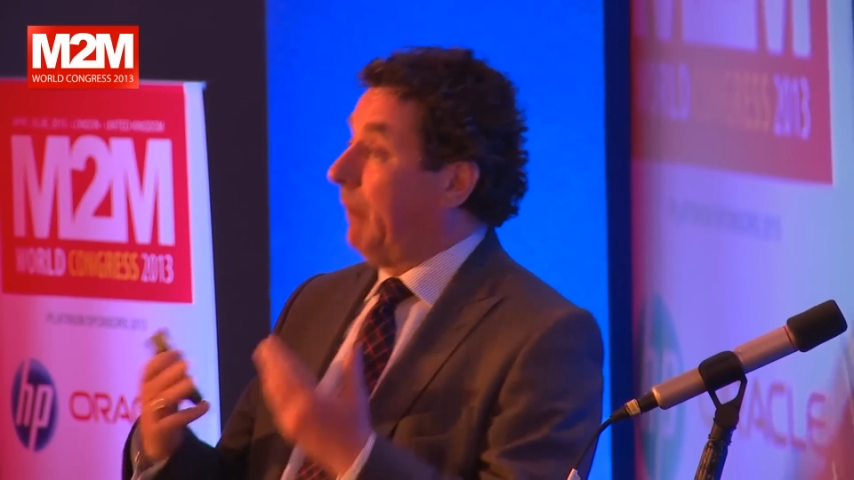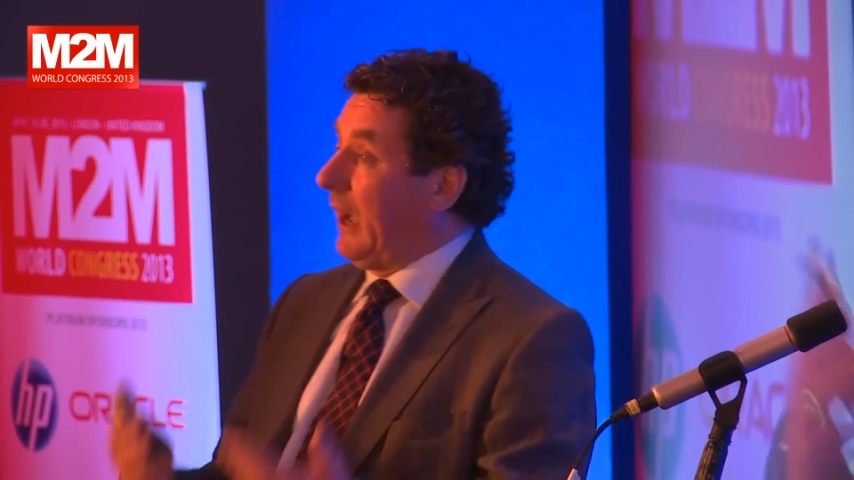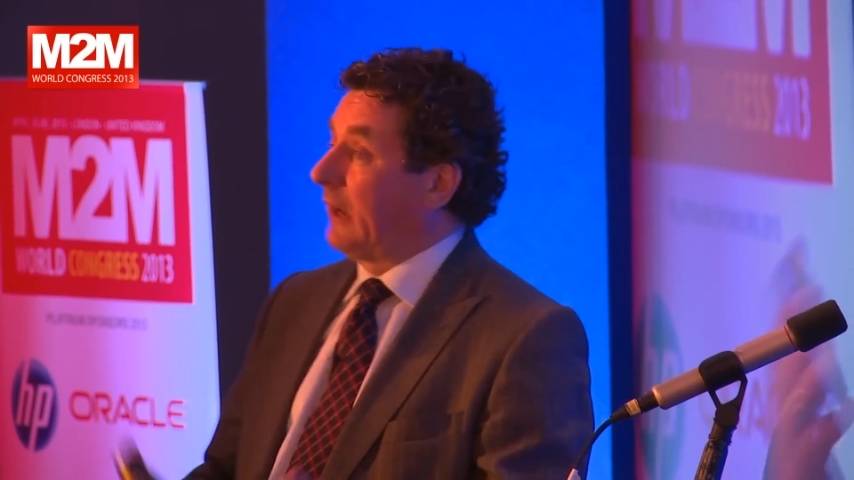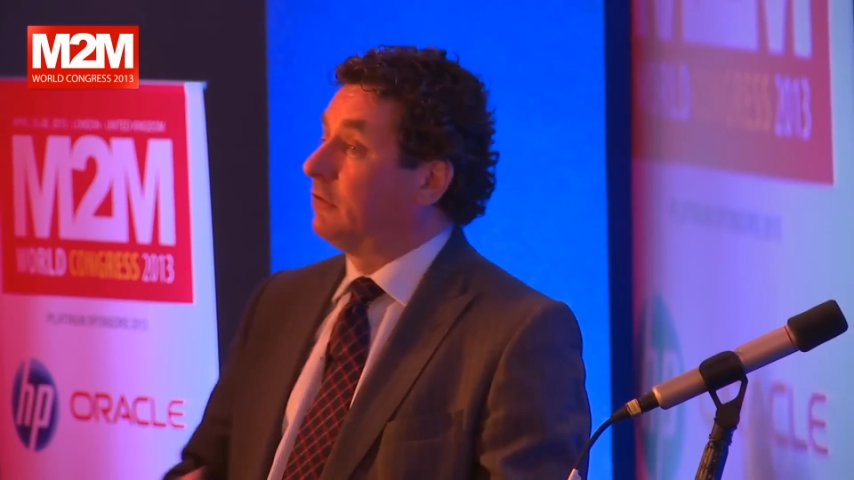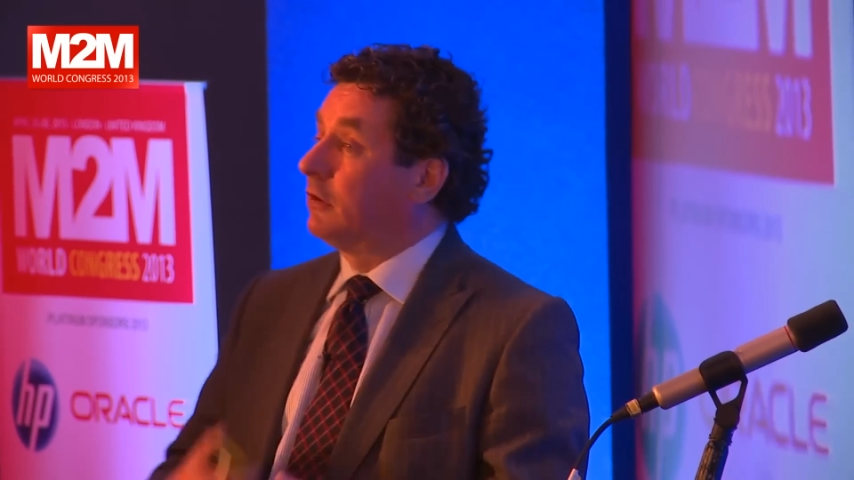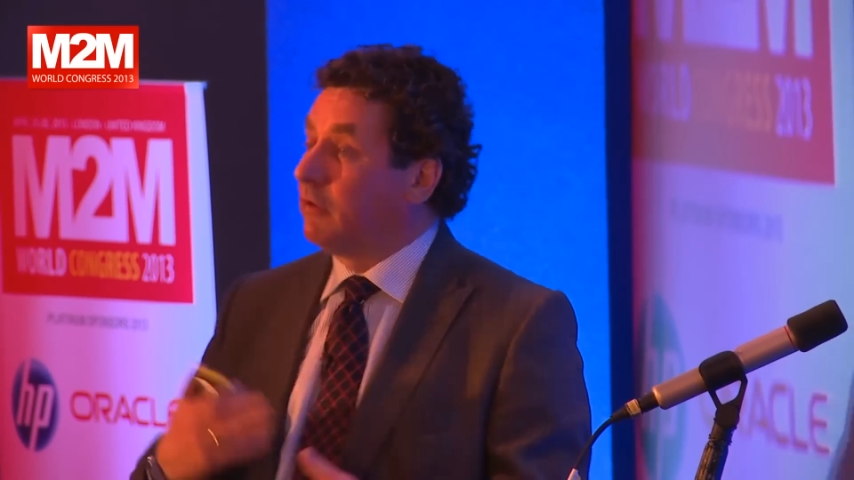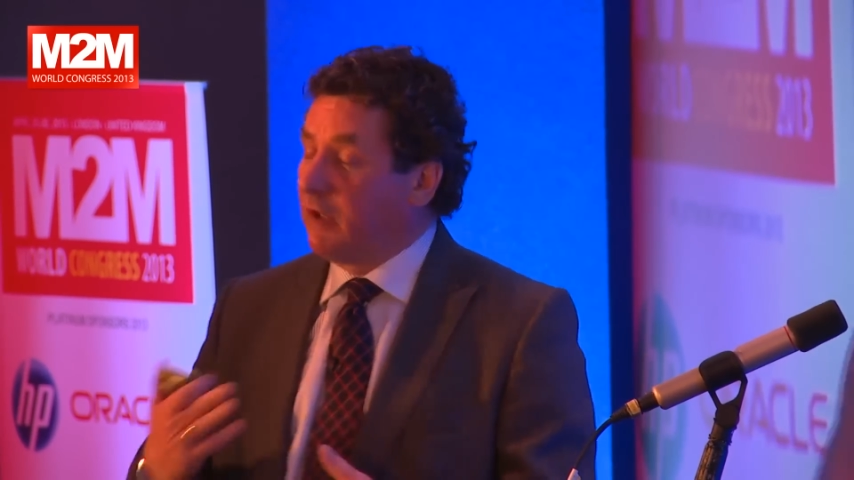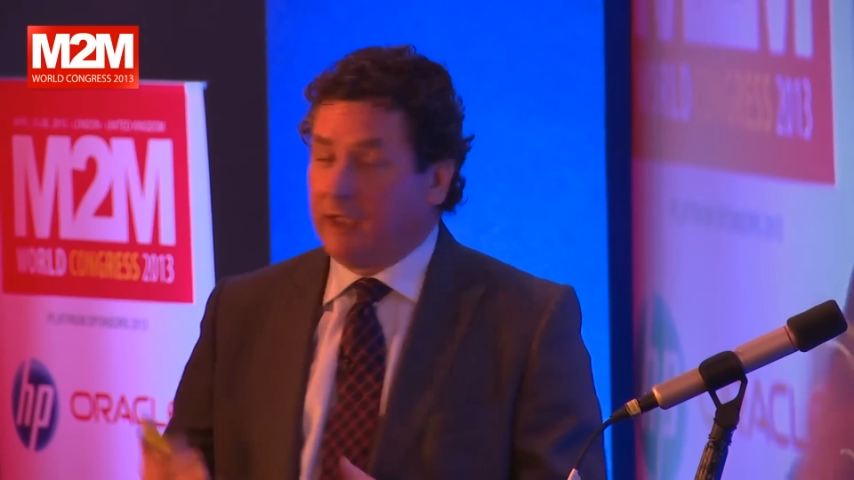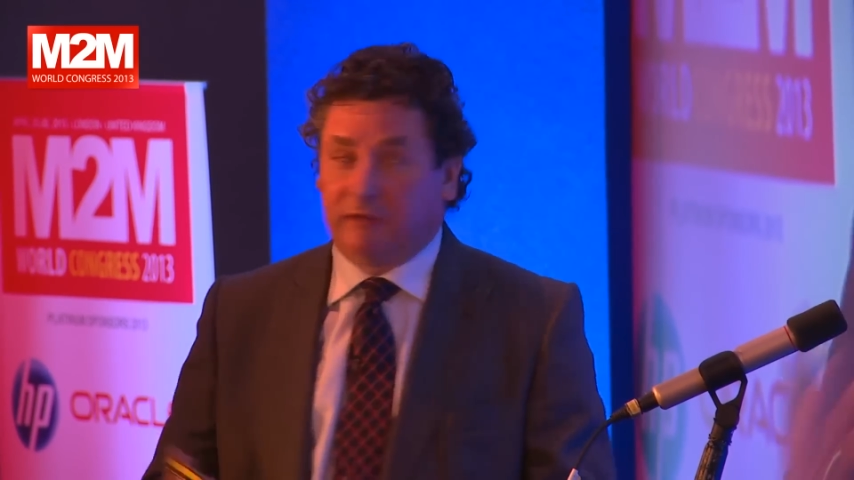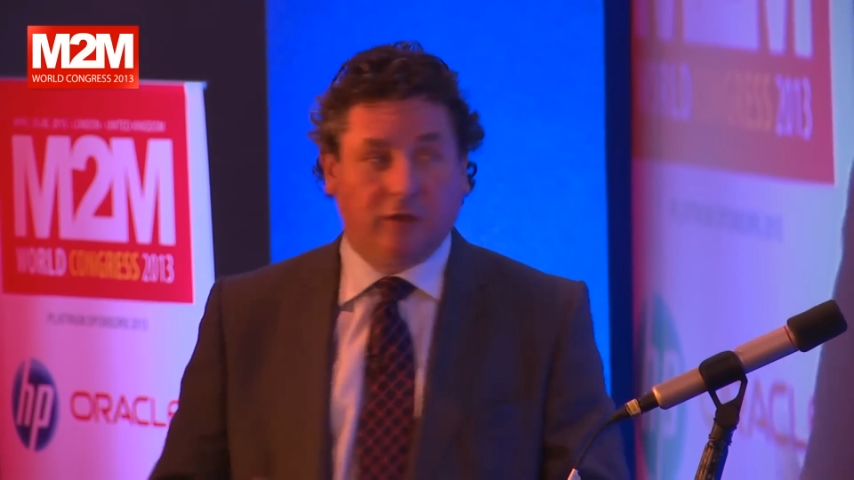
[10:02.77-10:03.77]
back to
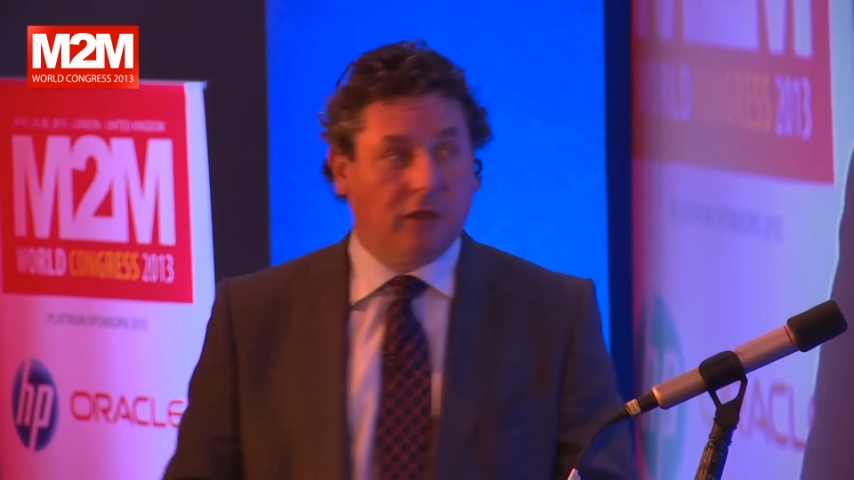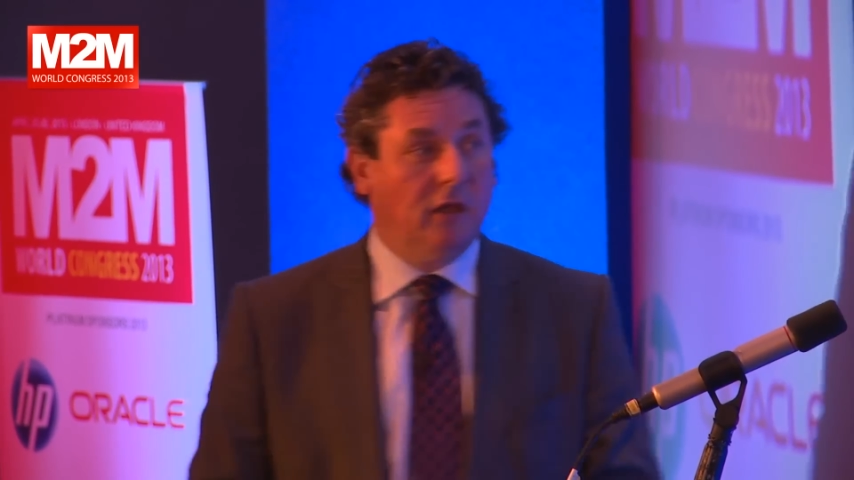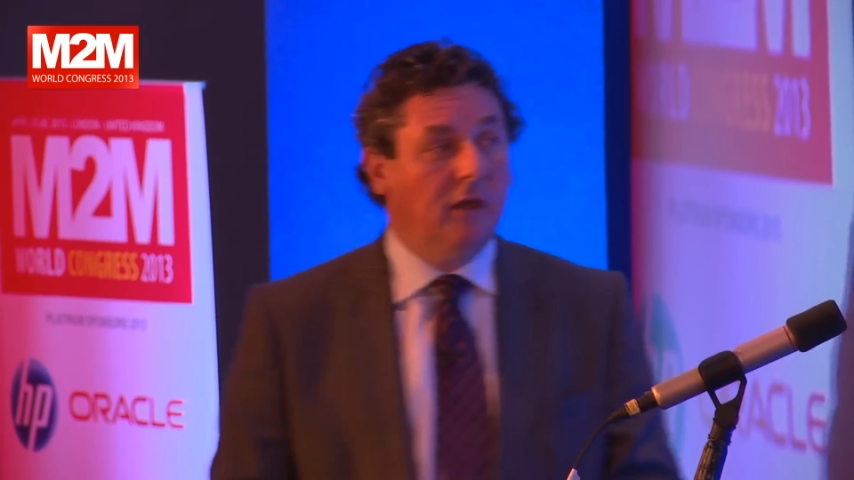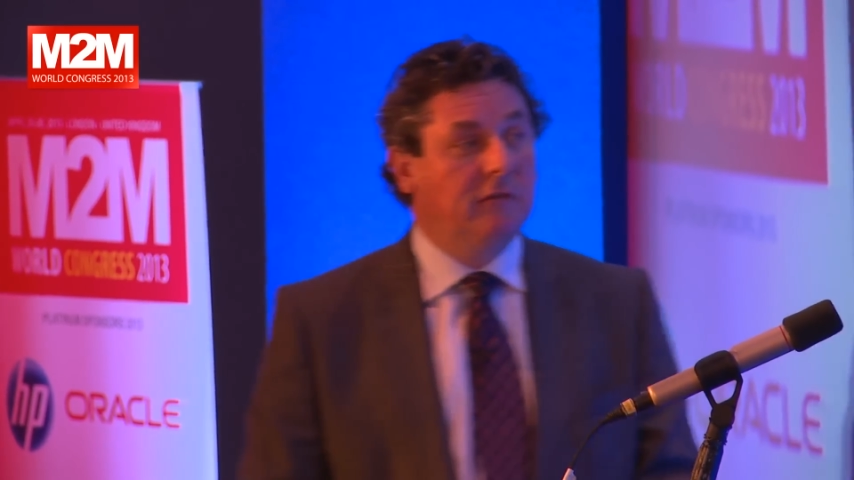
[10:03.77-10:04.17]
creating,